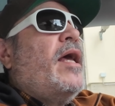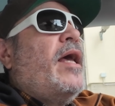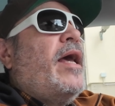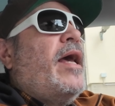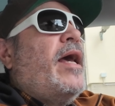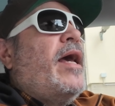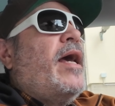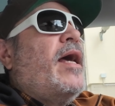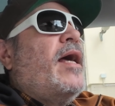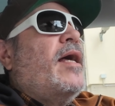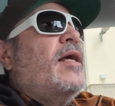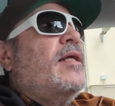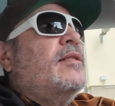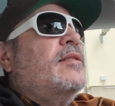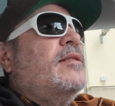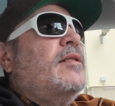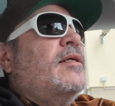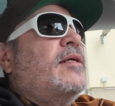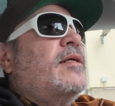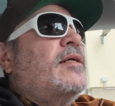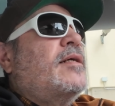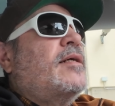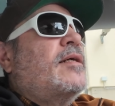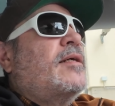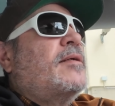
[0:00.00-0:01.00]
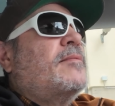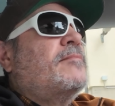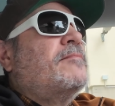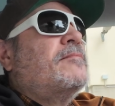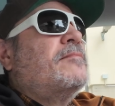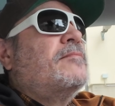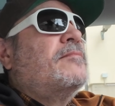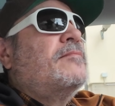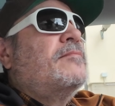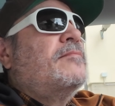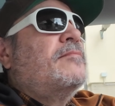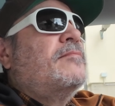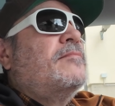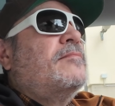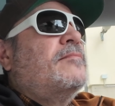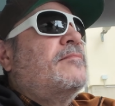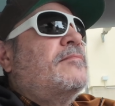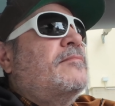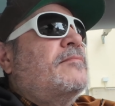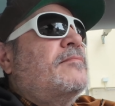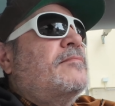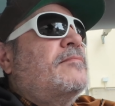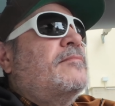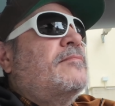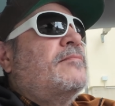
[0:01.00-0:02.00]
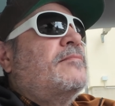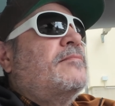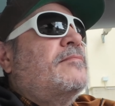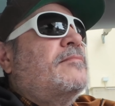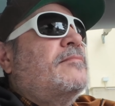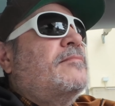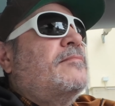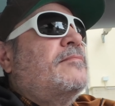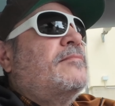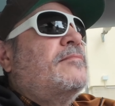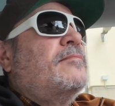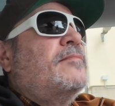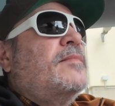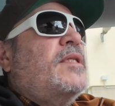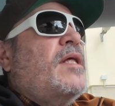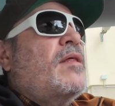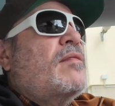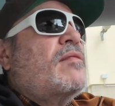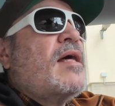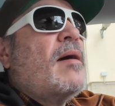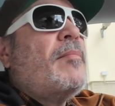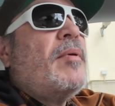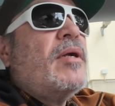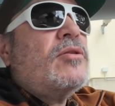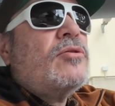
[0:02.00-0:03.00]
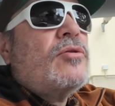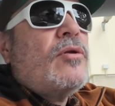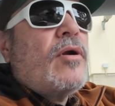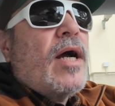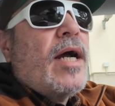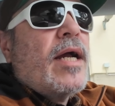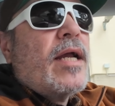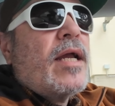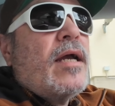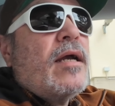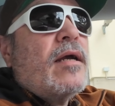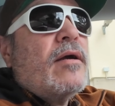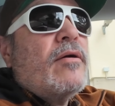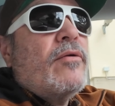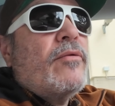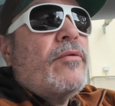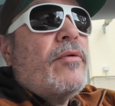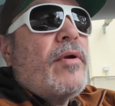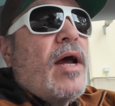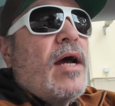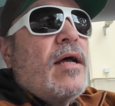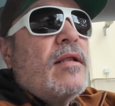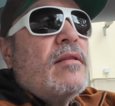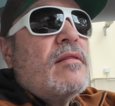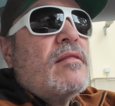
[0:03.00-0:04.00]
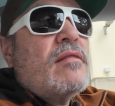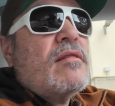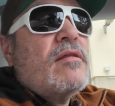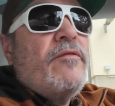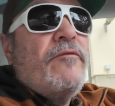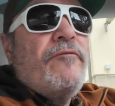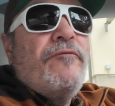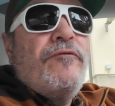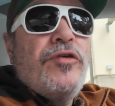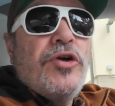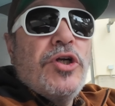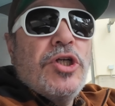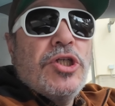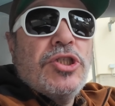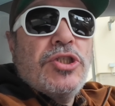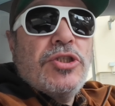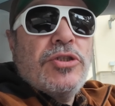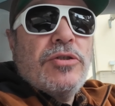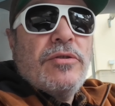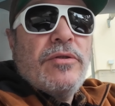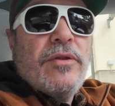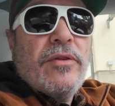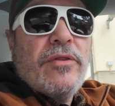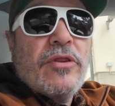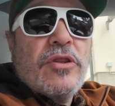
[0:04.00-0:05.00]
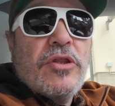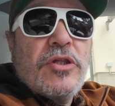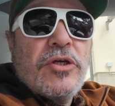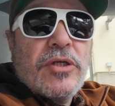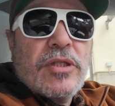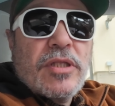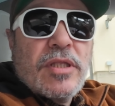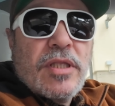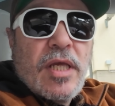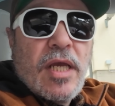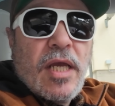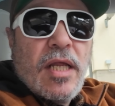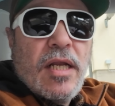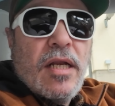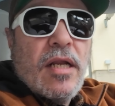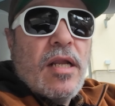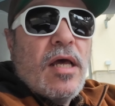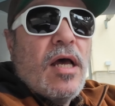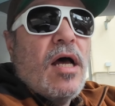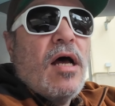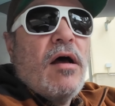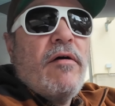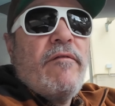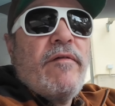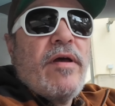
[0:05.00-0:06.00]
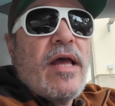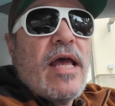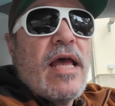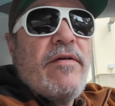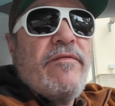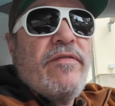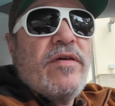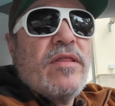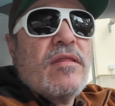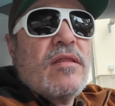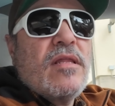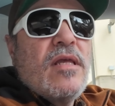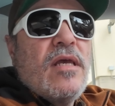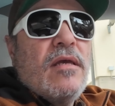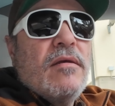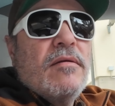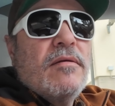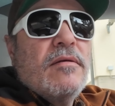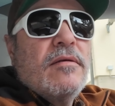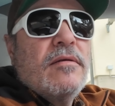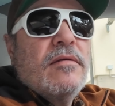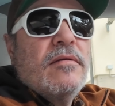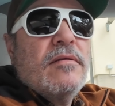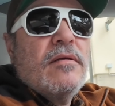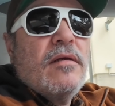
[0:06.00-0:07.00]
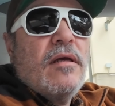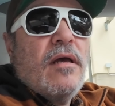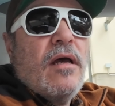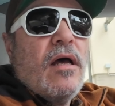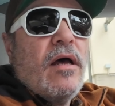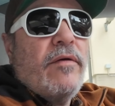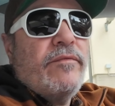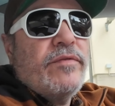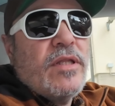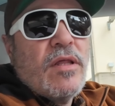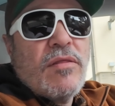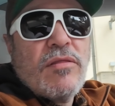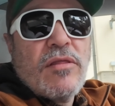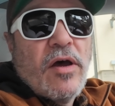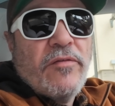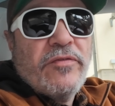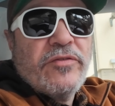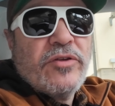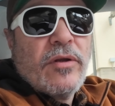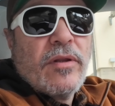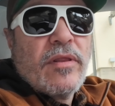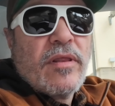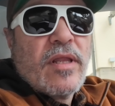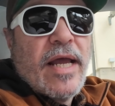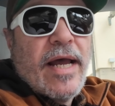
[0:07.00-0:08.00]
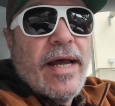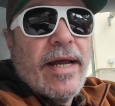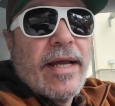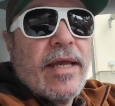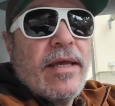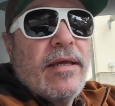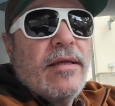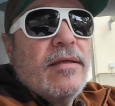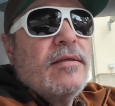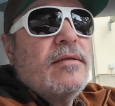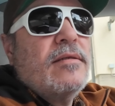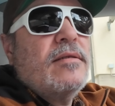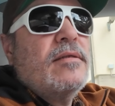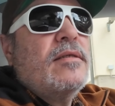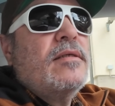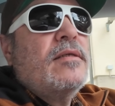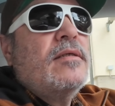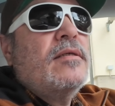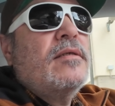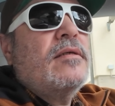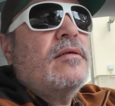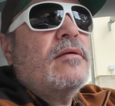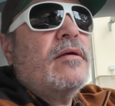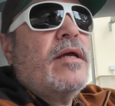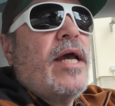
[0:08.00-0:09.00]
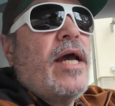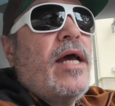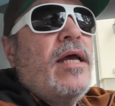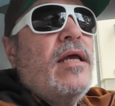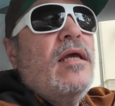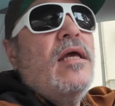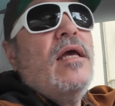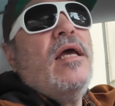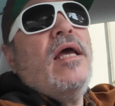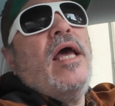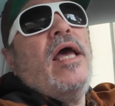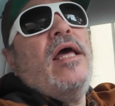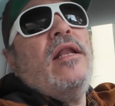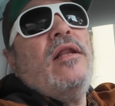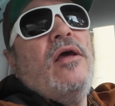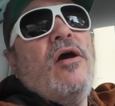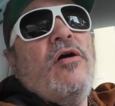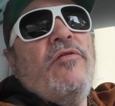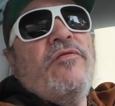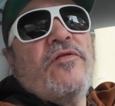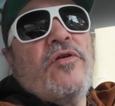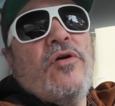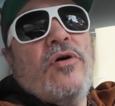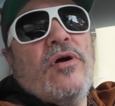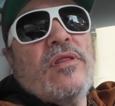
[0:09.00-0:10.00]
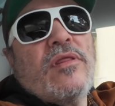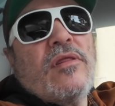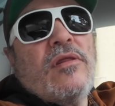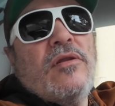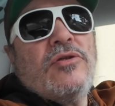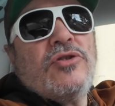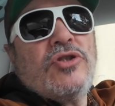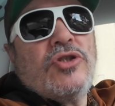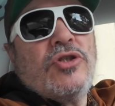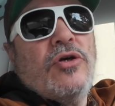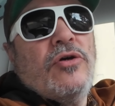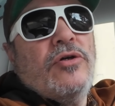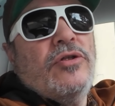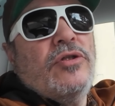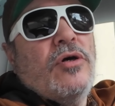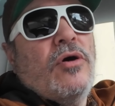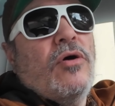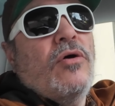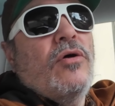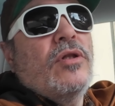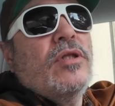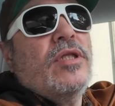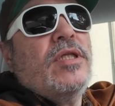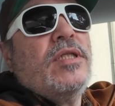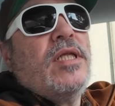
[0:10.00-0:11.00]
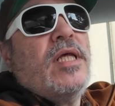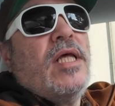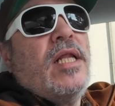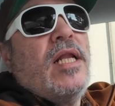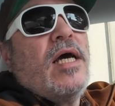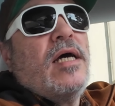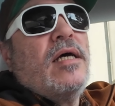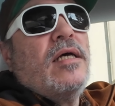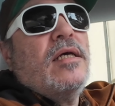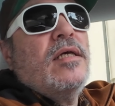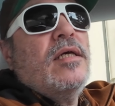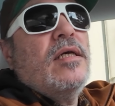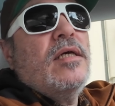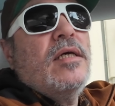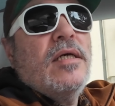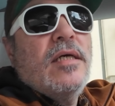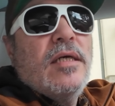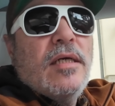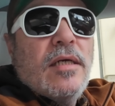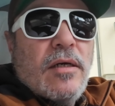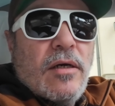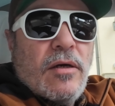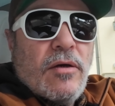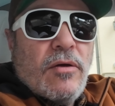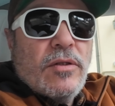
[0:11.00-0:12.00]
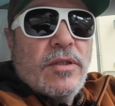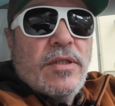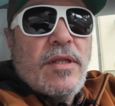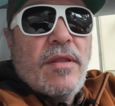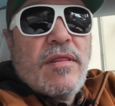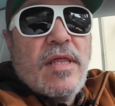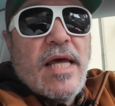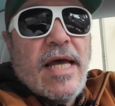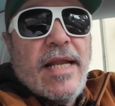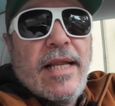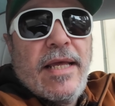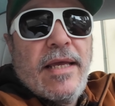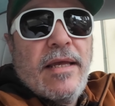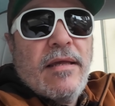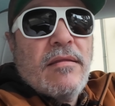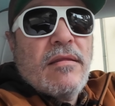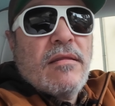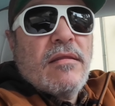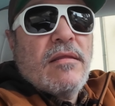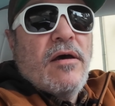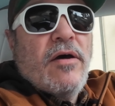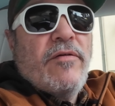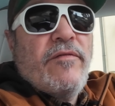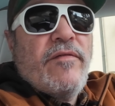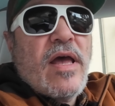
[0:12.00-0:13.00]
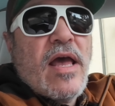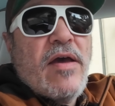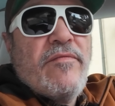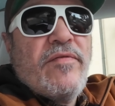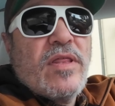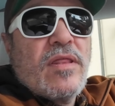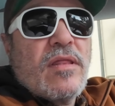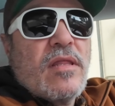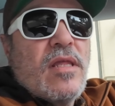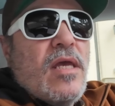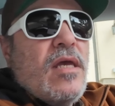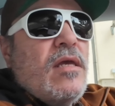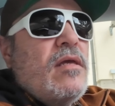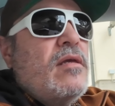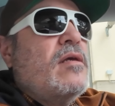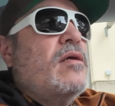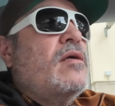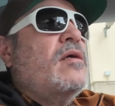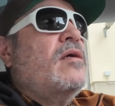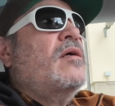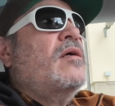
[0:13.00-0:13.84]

and the Cybertruck runs version 13 of FSD, of the software stack, okay? And of course, it showed all the data, all the settings of FSD.